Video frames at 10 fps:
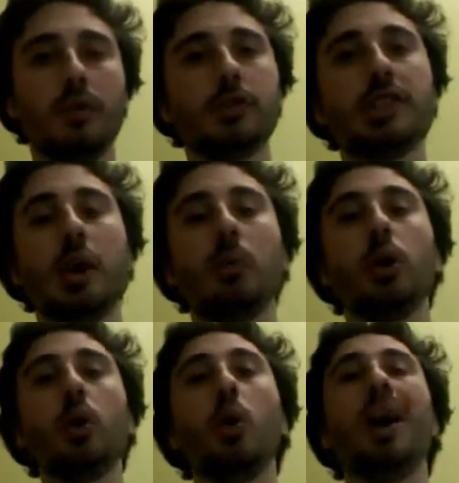or
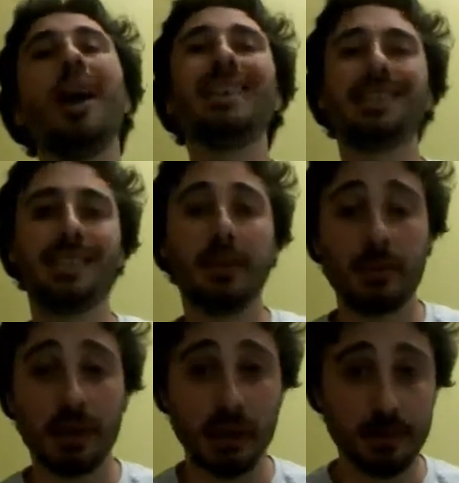someone who has
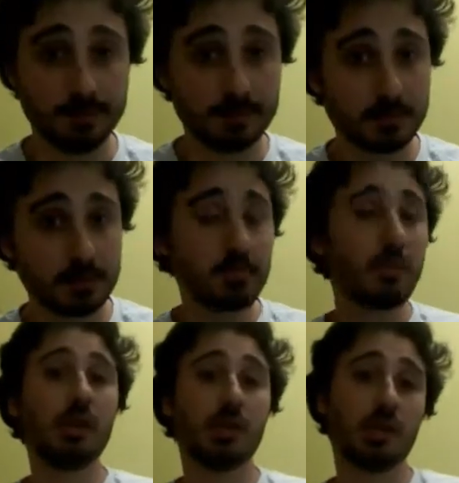something.
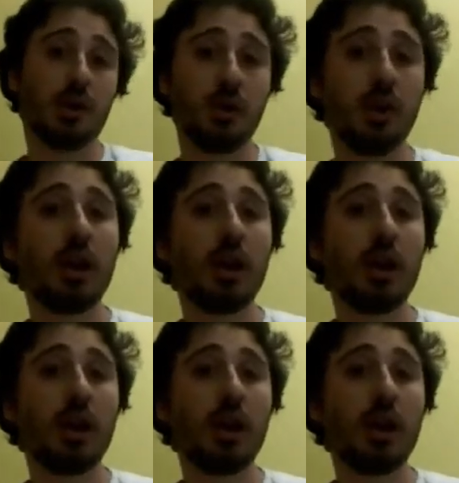So,